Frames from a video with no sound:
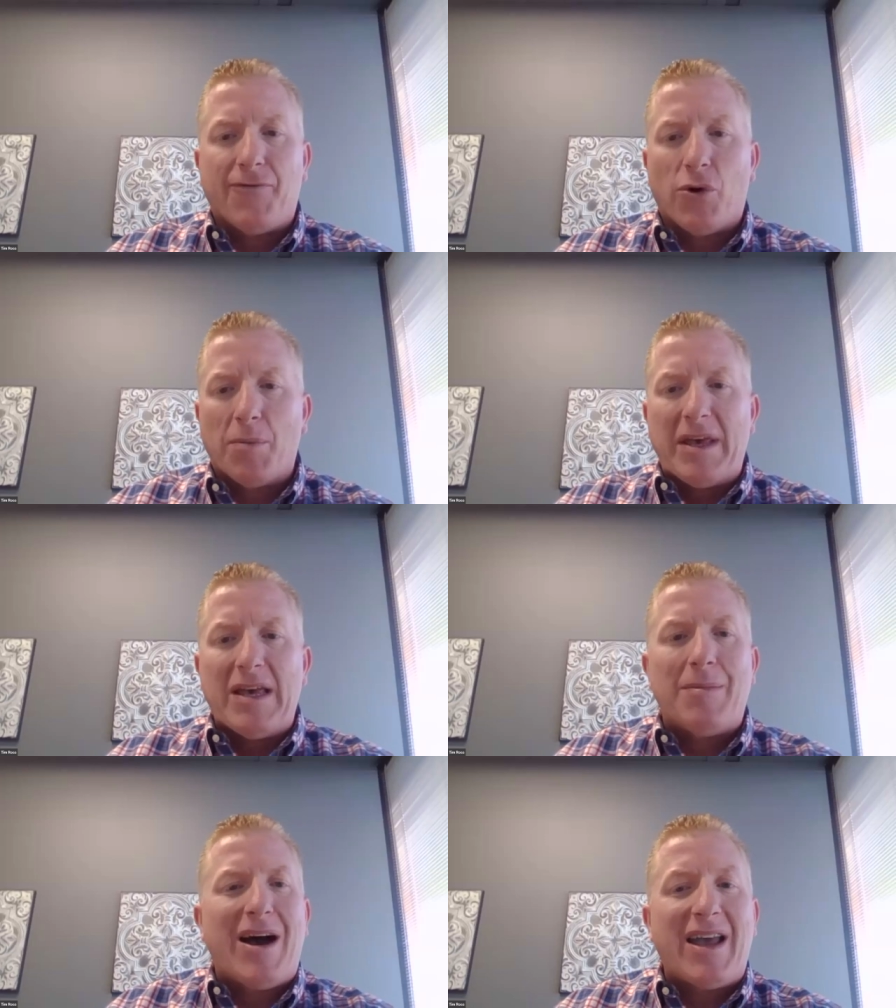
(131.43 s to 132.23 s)
for a
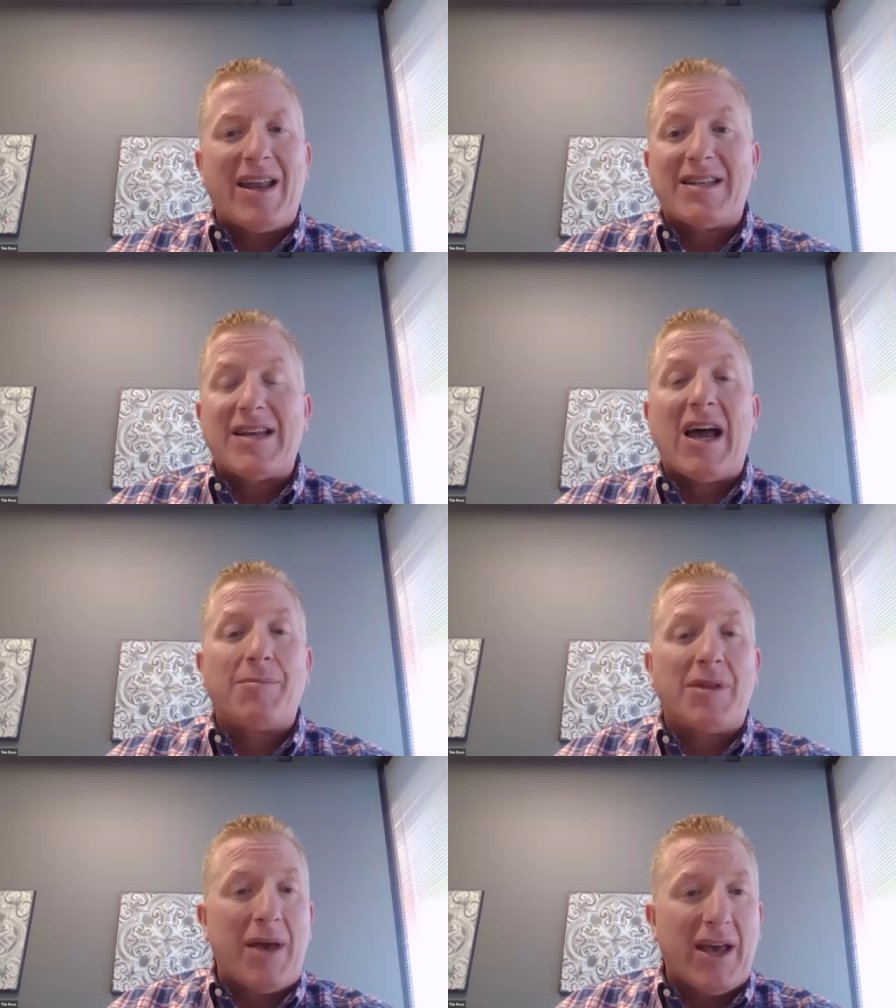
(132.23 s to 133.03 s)
PMI in a
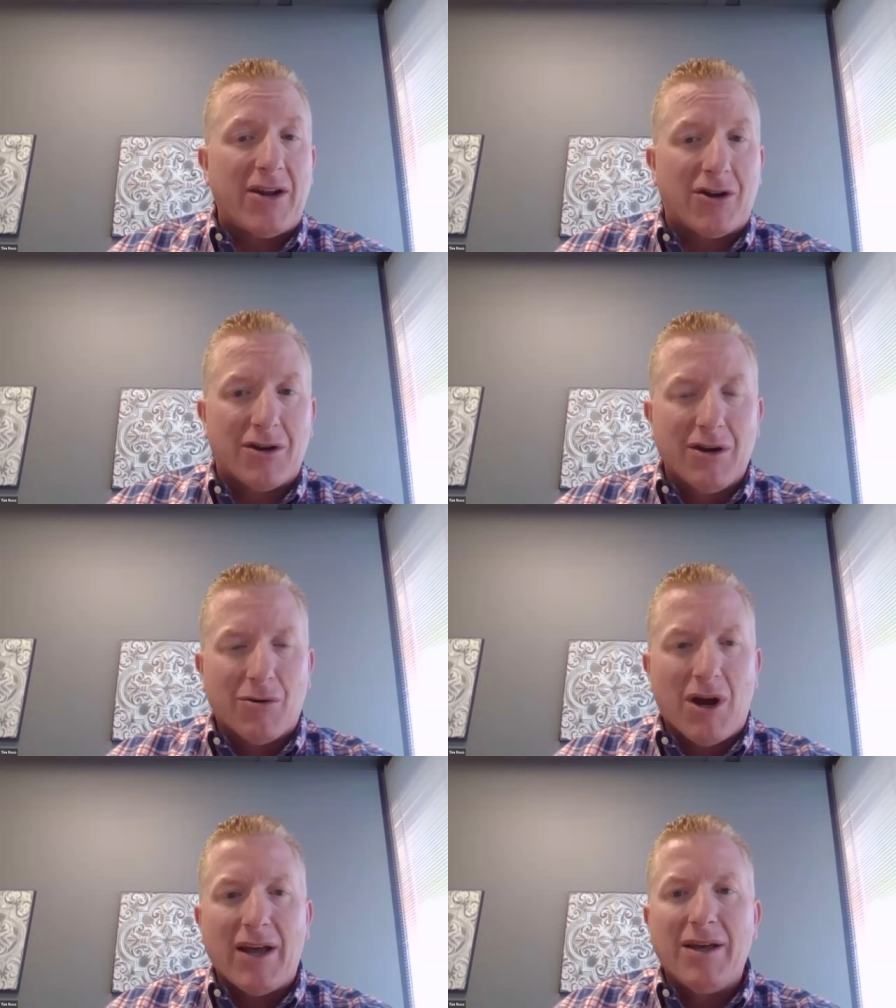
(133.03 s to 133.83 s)
timely manner,
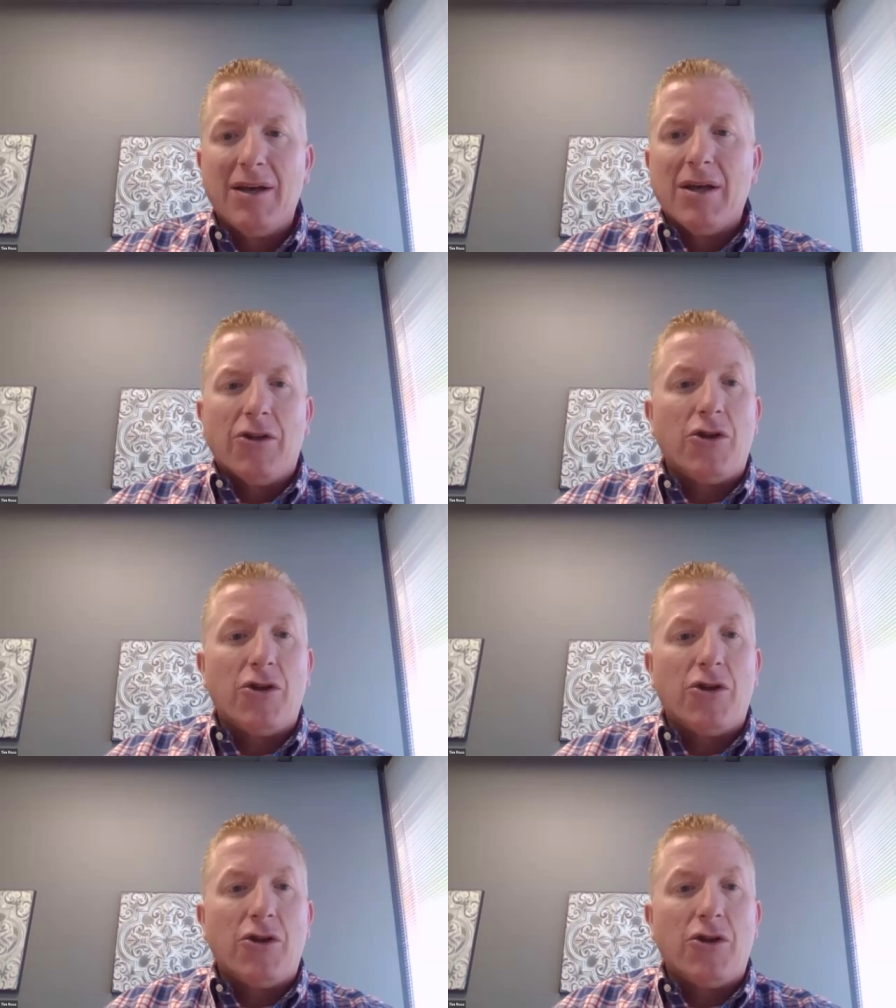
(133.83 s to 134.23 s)
right?